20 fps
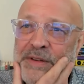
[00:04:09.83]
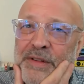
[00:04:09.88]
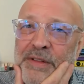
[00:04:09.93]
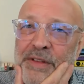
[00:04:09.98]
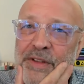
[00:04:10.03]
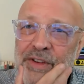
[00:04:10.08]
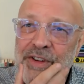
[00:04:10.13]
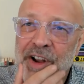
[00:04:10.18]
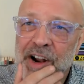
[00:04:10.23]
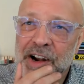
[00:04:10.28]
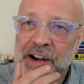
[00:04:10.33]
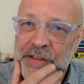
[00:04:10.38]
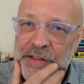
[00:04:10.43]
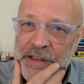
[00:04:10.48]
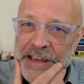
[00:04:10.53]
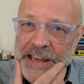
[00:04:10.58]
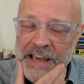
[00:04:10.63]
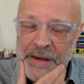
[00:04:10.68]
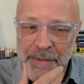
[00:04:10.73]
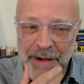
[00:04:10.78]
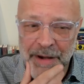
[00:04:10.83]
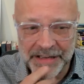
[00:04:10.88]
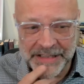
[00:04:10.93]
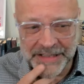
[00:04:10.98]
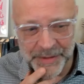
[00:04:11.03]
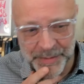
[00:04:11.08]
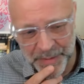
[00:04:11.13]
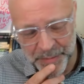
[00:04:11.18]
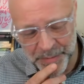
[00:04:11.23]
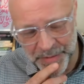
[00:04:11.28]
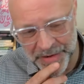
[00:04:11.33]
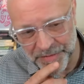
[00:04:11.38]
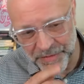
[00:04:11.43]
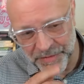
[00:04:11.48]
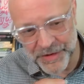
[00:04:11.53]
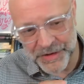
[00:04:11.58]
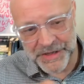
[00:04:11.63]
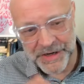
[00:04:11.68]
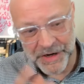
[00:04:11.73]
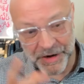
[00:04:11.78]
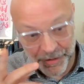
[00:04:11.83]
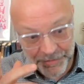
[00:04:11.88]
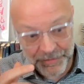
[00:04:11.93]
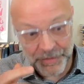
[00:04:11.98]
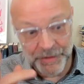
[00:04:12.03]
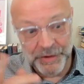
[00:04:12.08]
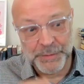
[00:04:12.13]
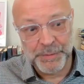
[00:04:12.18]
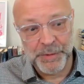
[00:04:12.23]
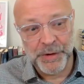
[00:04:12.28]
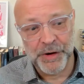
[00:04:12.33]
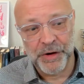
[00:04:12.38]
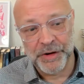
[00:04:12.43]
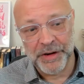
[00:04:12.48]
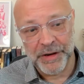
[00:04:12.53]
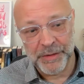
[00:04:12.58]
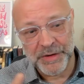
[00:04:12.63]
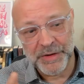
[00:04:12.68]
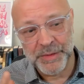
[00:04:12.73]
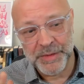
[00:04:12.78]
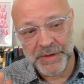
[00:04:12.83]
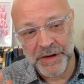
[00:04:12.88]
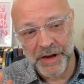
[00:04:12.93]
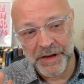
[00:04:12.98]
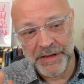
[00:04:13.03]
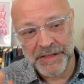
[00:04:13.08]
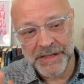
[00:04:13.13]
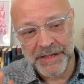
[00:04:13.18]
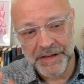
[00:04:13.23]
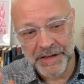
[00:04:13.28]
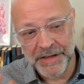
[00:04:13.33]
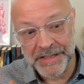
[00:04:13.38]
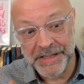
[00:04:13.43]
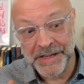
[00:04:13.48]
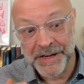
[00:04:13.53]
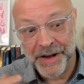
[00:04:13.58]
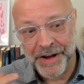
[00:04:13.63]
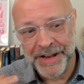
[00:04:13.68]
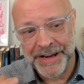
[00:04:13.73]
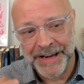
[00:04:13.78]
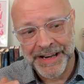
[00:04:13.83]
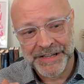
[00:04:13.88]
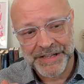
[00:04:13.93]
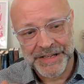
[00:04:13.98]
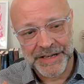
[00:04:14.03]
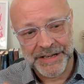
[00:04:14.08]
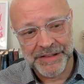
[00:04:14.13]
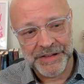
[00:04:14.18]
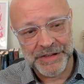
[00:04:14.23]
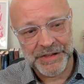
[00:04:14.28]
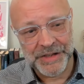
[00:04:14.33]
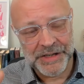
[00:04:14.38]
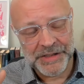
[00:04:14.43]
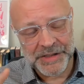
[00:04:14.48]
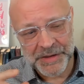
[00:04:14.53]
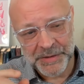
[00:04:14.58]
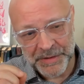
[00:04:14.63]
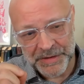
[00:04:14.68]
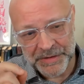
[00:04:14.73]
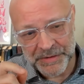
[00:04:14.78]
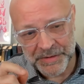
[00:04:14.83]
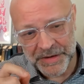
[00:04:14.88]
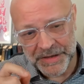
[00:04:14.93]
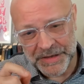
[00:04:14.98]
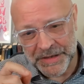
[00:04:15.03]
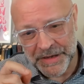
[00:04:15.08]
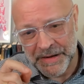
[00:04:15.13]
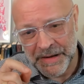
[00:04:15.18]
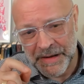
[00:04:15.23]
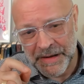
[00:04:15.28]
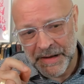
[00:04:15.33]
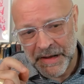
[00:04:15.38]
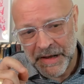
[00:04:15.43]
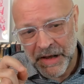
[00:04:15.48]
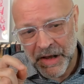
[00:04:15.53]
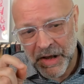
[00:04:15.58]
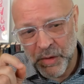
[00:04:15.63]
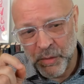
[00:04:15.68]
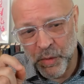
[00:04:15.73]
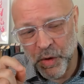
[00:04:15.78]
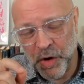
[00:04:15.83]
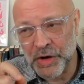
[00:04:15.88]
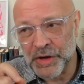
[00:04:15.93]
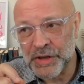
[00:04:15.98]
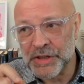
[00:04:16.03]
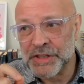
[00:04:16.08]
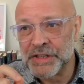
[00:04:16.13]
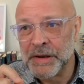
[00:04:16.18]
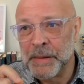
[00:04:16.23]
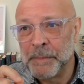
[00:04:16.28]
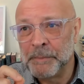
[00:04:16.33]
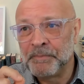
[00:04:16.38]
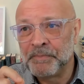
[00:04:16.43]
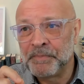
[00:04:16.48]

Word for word: started thinking about it when we first did our first book on it, which was 1999, actually, The Jesus Mysteries, was